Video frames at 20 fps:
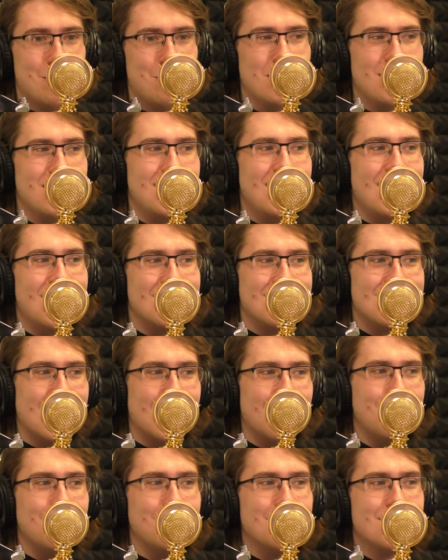But yeah,
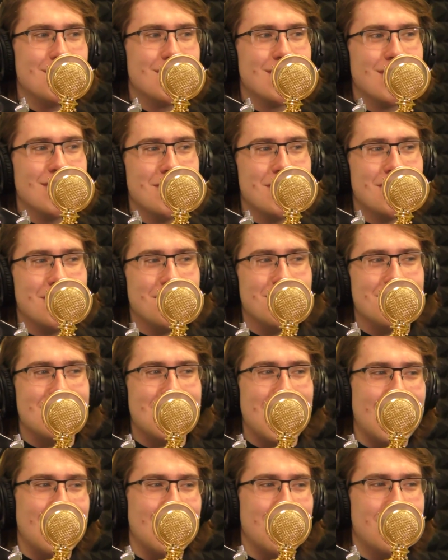Seinfeld just doesn't
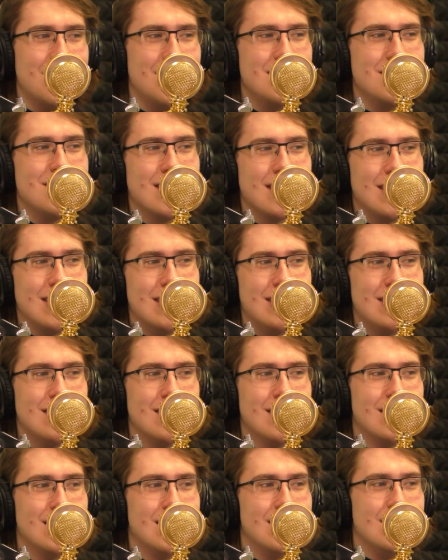understand things. And
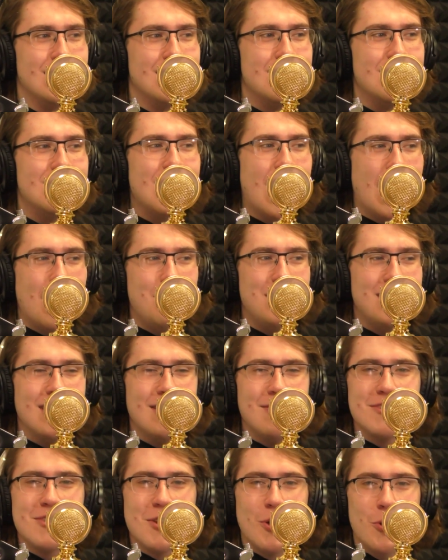then that
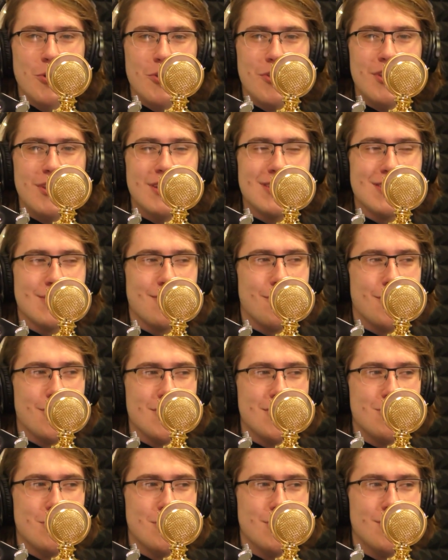was the whole thing. His
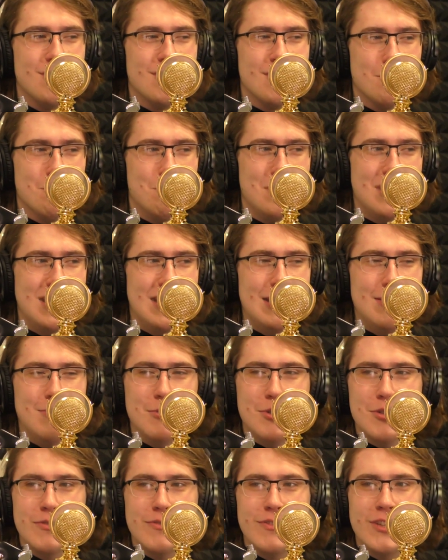first movie, the Bee
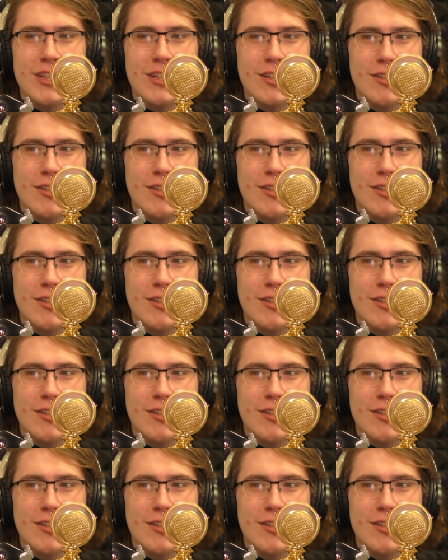Movie.